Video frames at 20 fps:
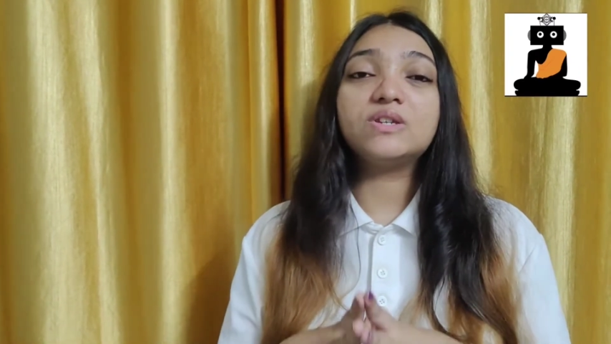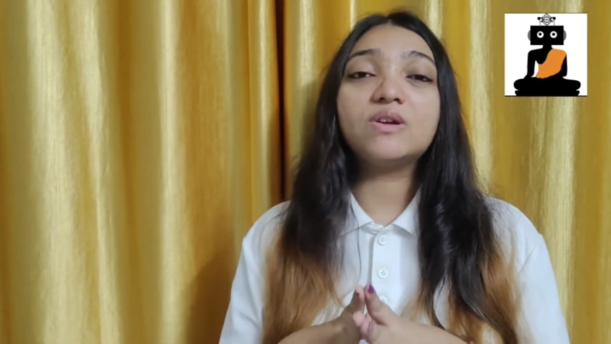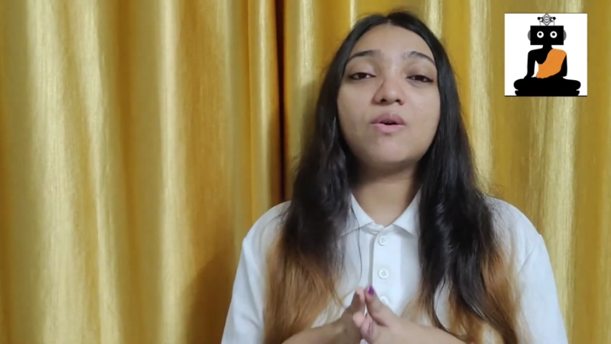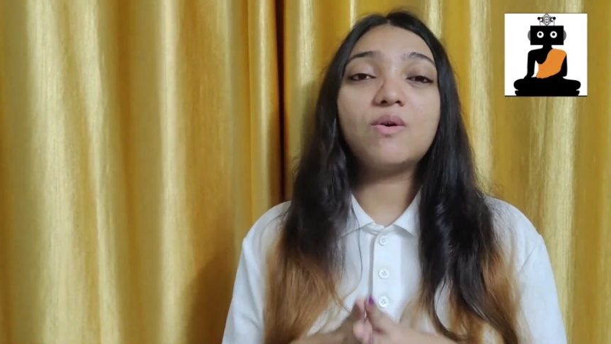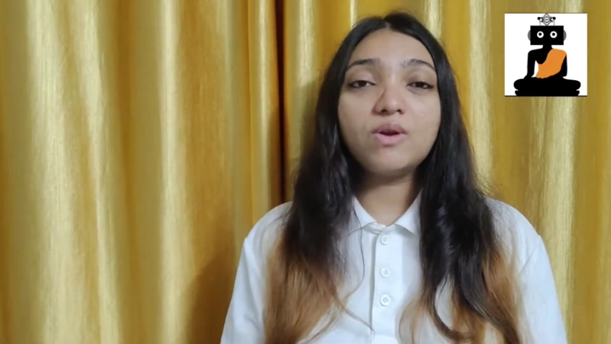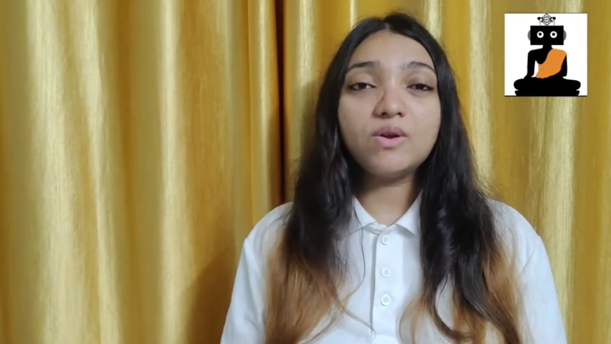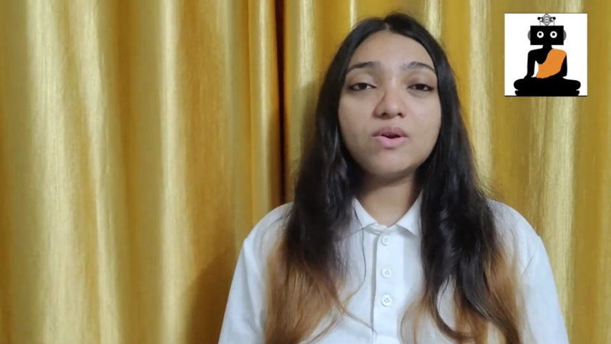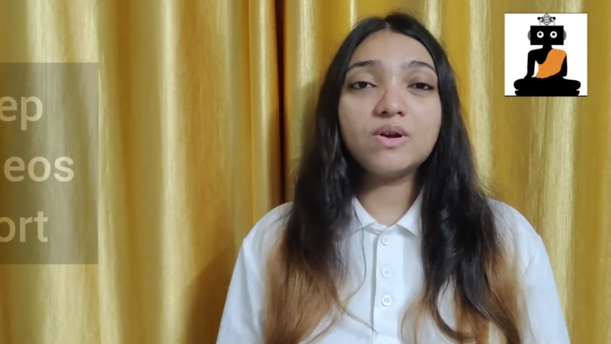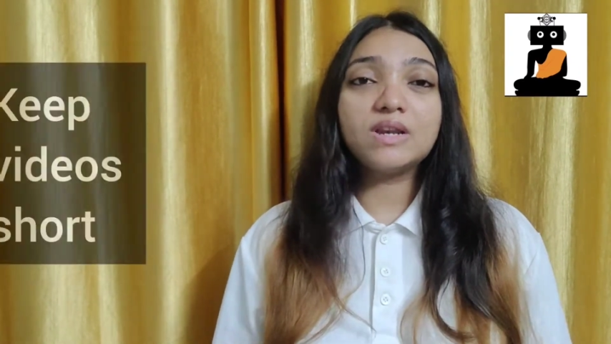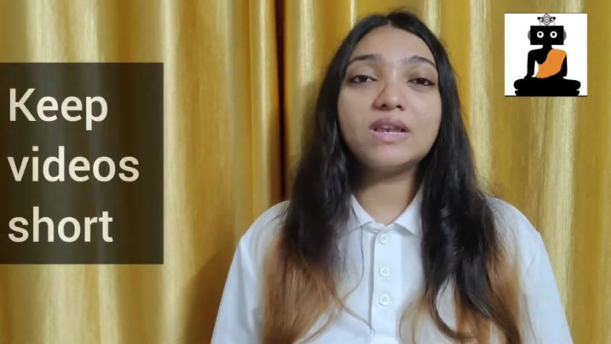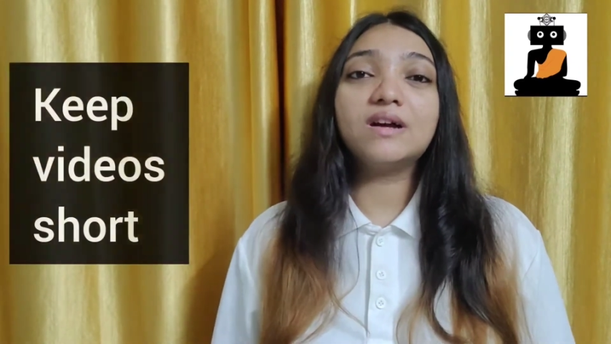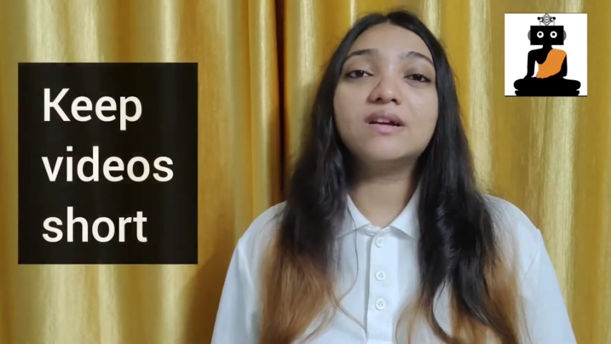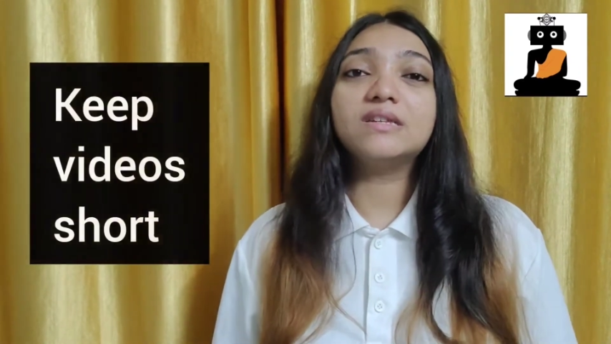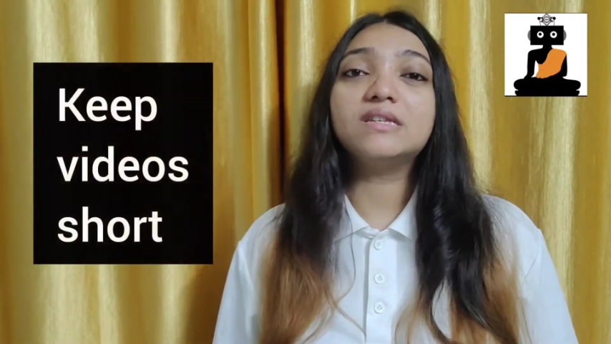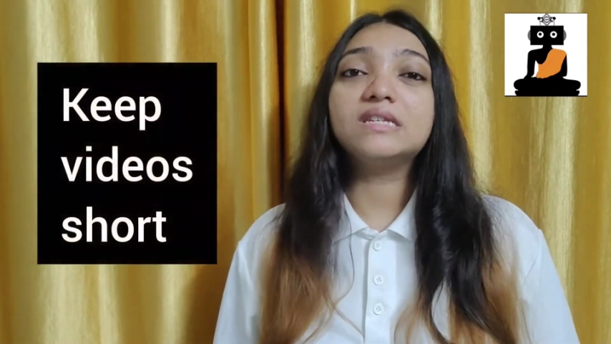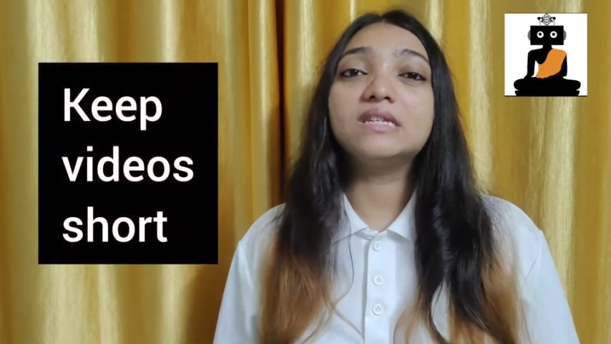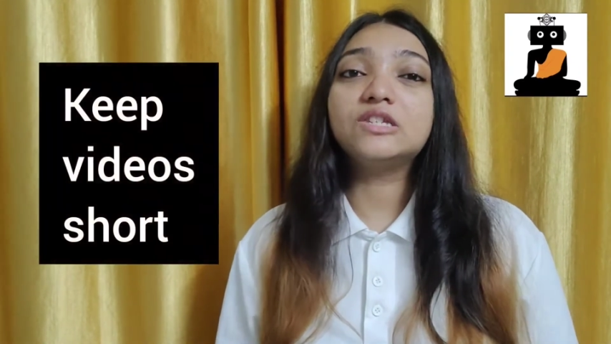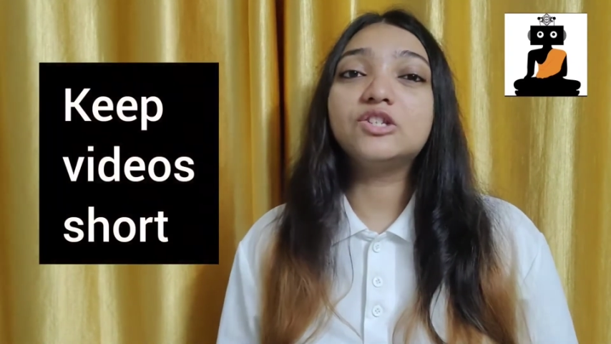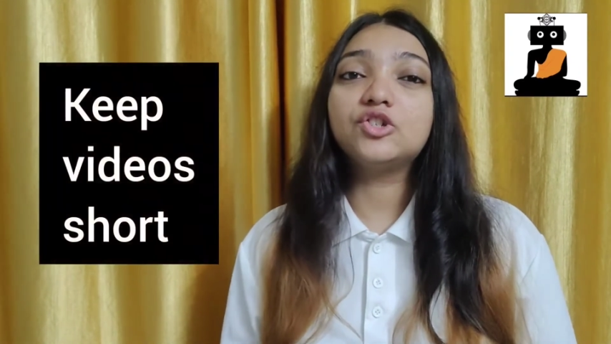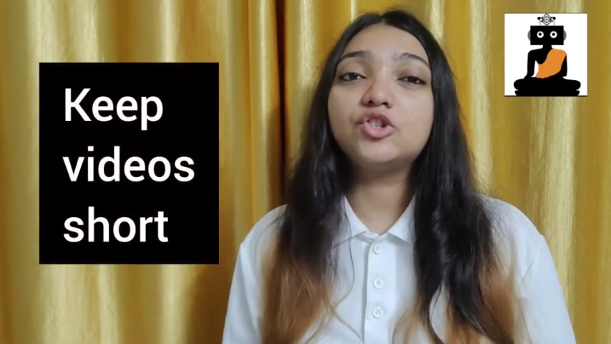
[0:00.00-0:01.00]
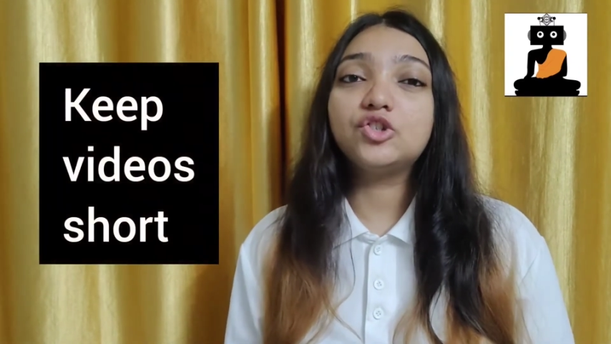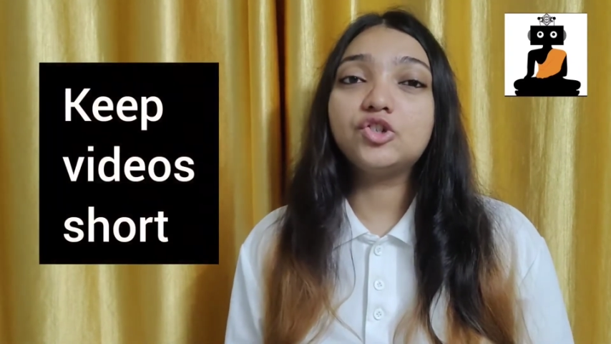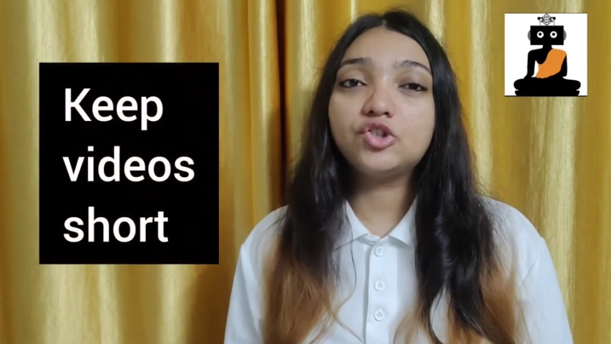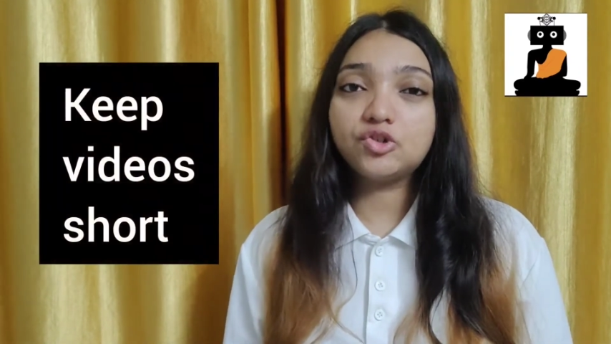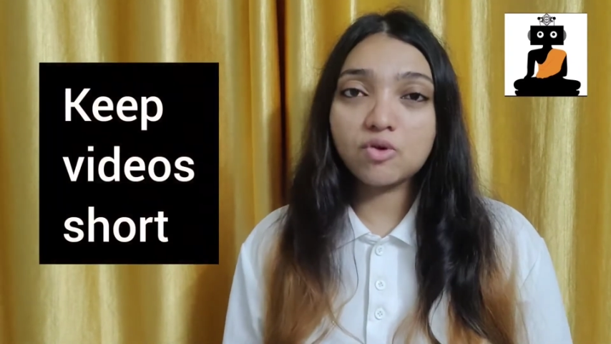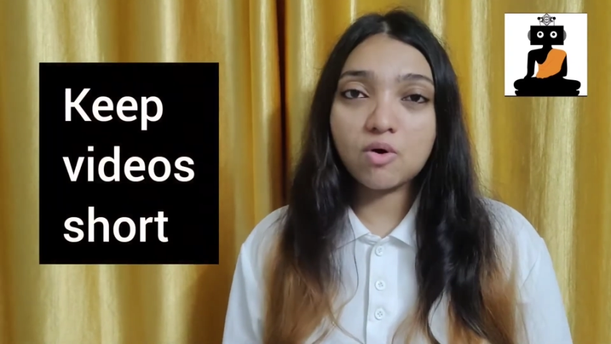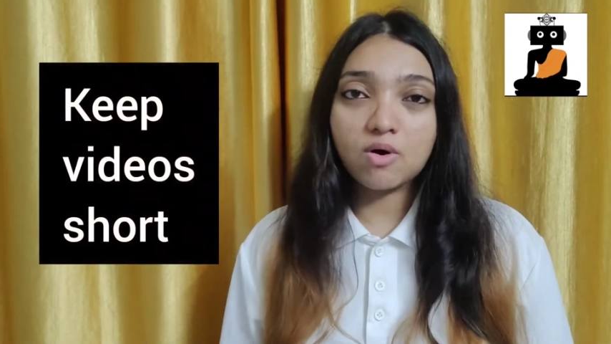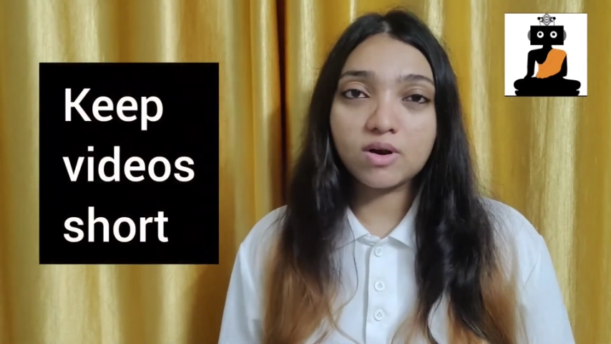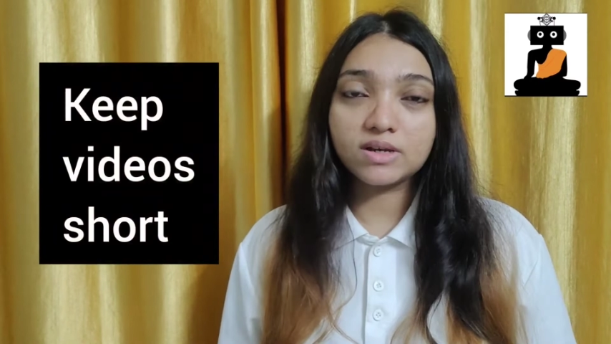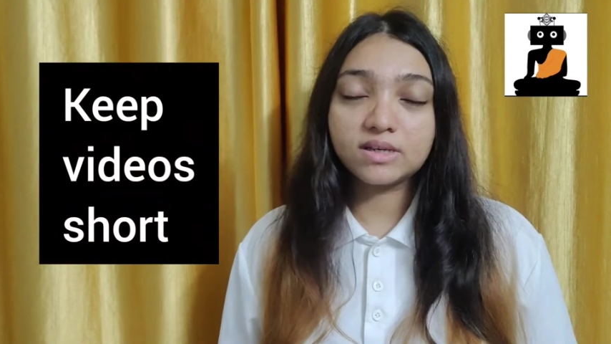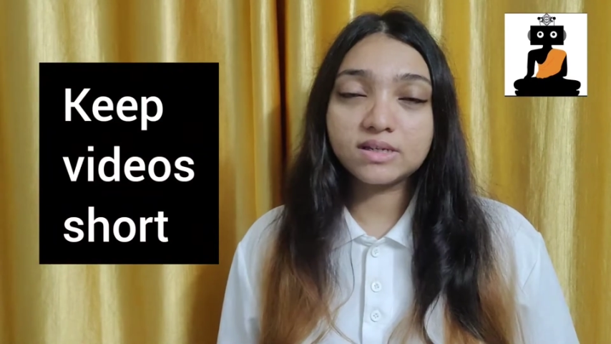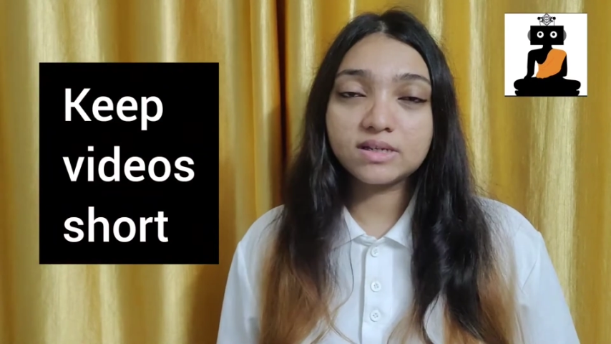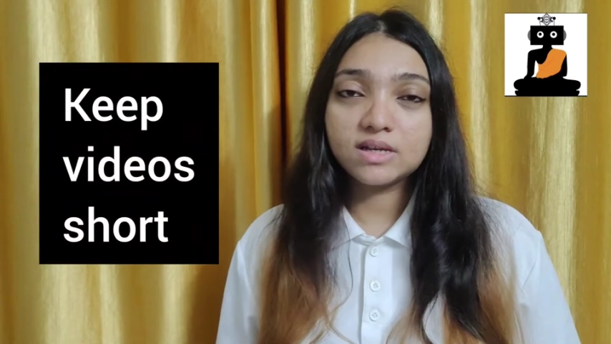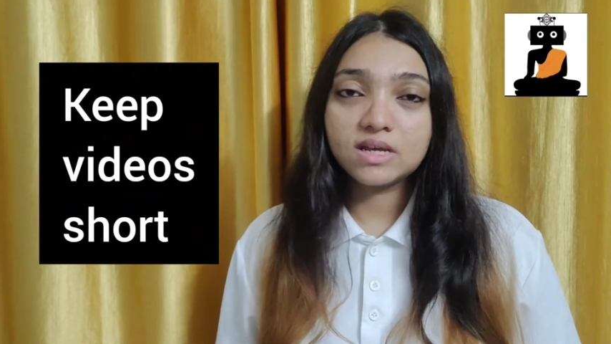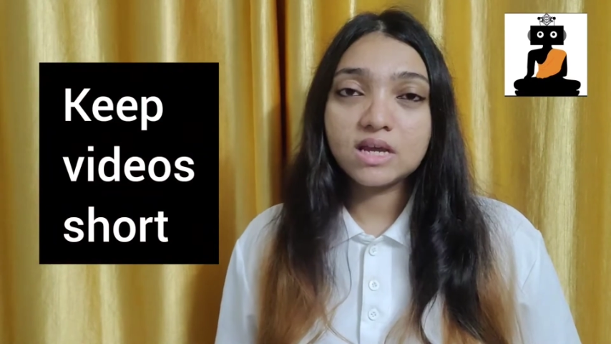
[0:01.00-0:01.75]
or your classes short.